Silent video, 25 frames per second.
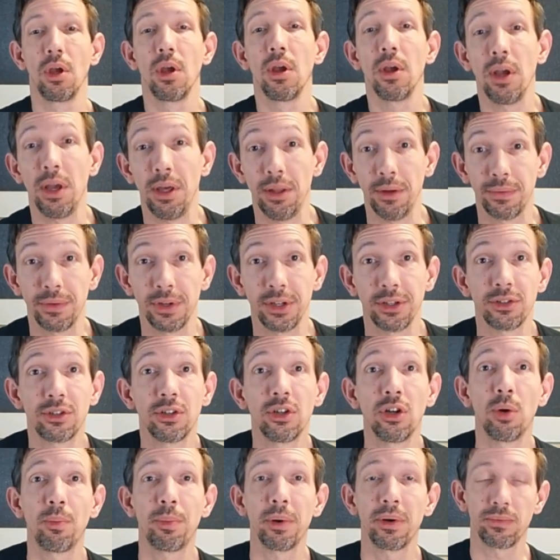Hey there friends,
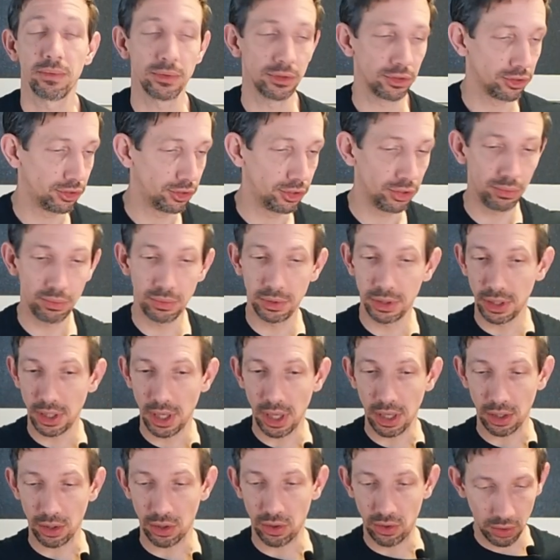hope everyone's
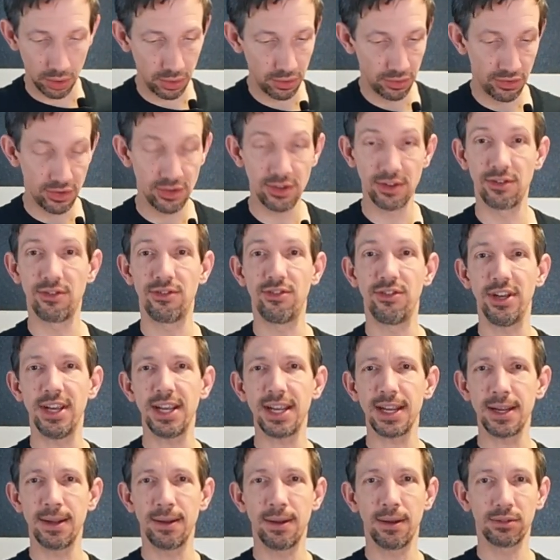doing good
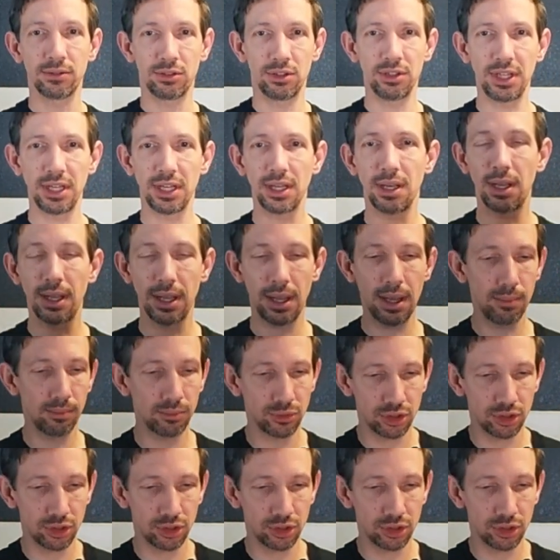today. Today I am